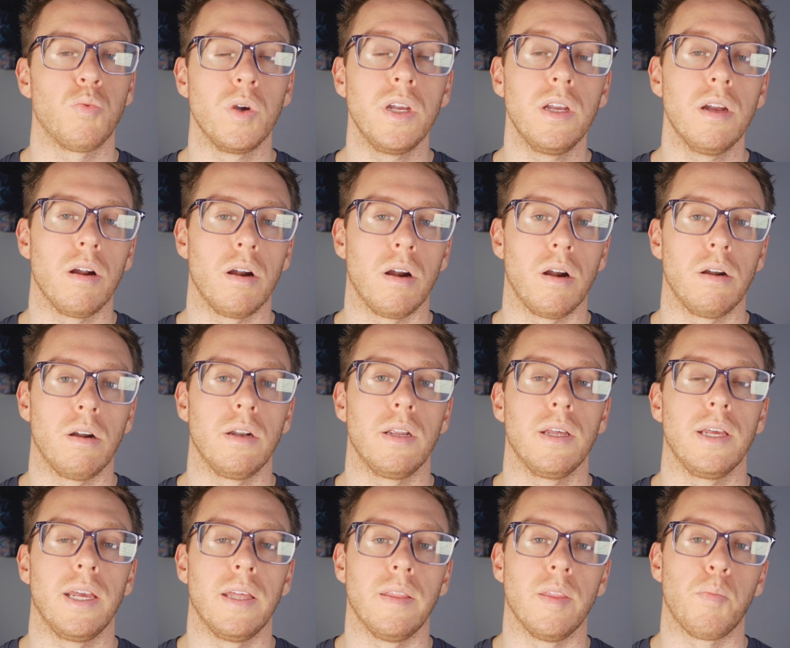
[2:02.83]
we earned
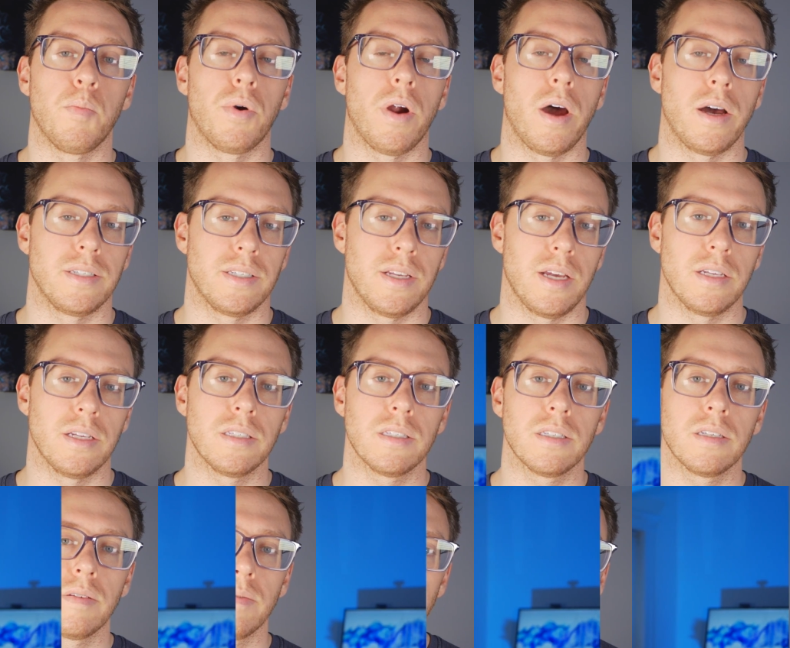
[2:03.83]
in the process.
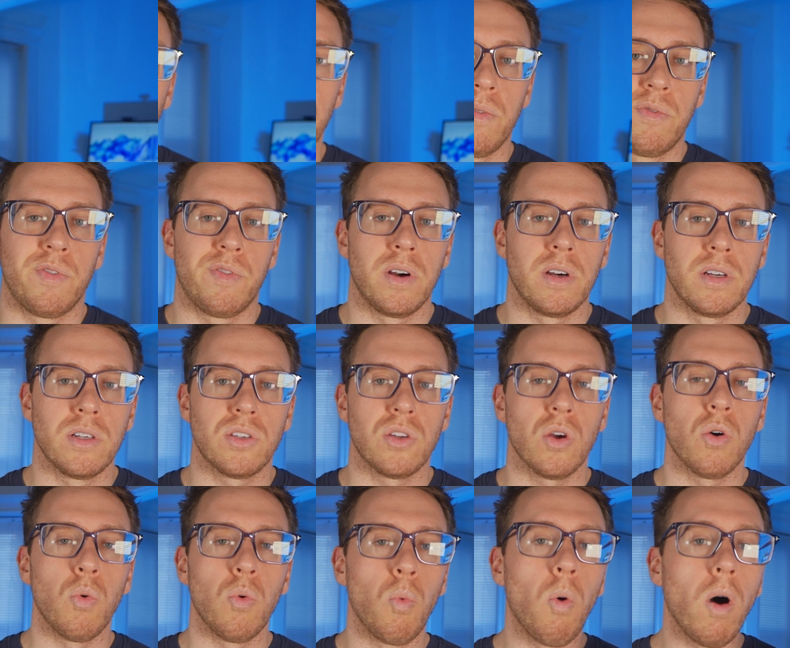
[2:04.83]
But first,
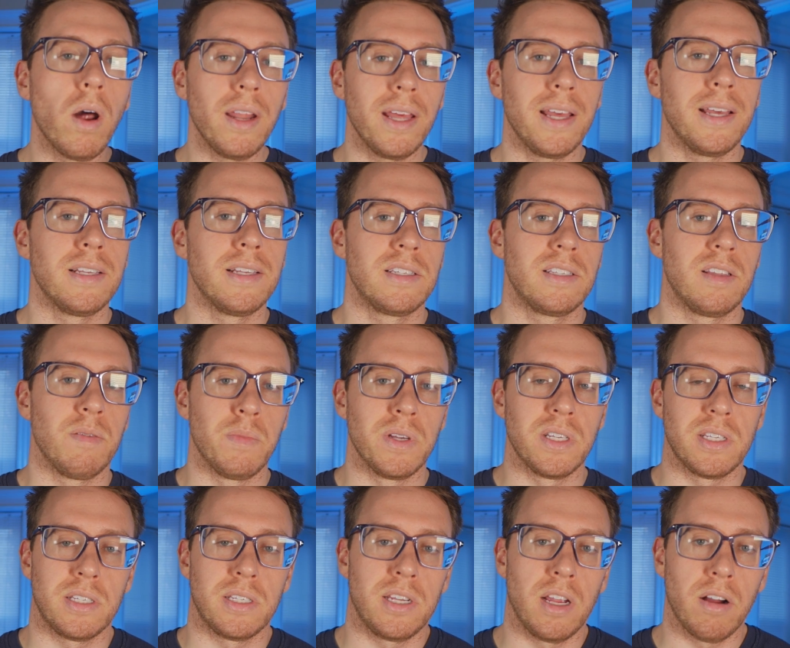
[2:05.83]
what is the
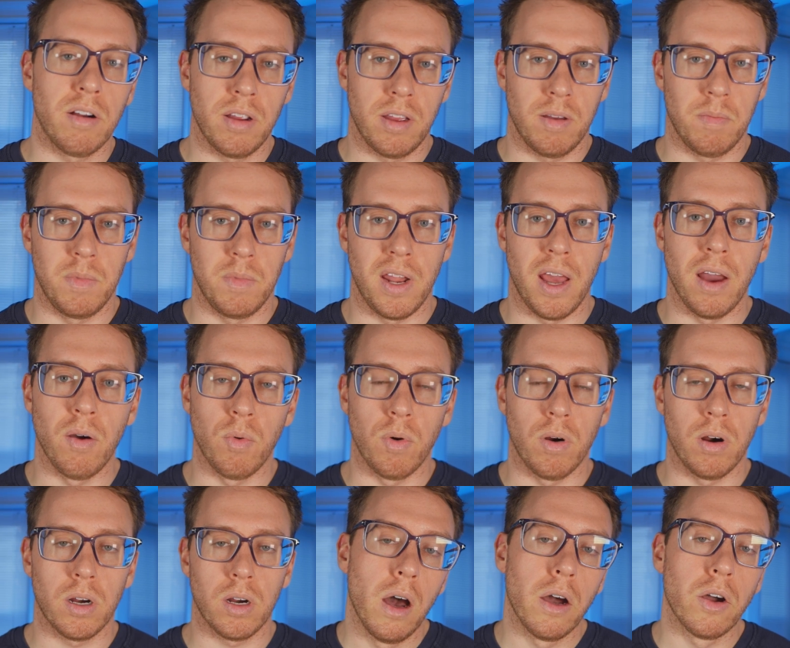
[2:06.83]
Mysterium
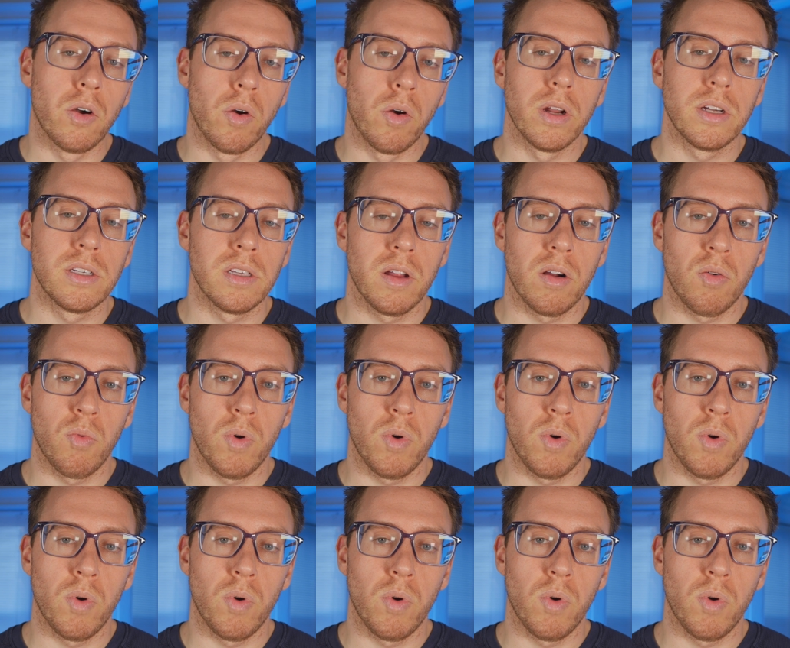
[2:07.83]
Network? According to their